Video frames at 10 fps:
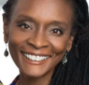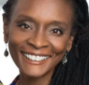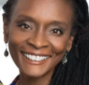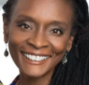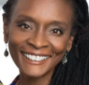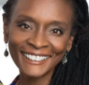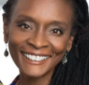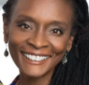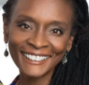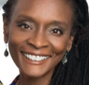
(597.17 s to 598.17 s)

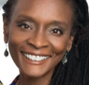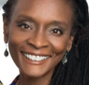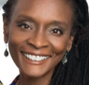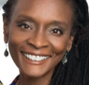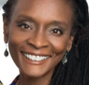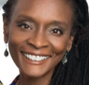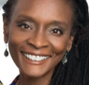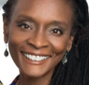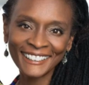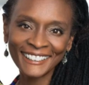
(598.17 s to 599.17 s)

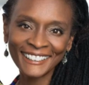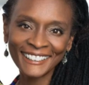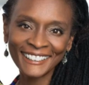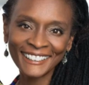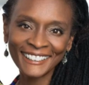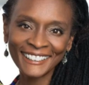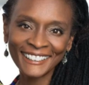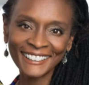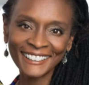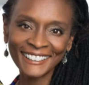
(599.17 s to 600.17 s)

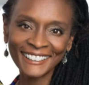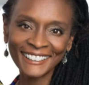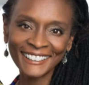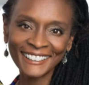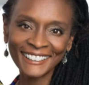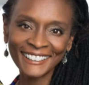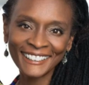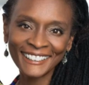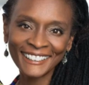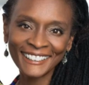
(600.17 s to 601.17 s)

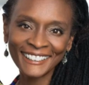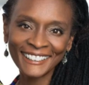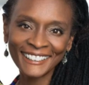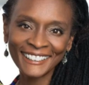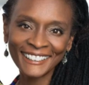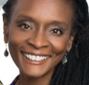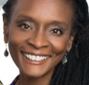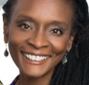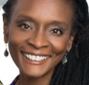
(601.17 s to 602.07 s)
This is a still picture; no speech is visible.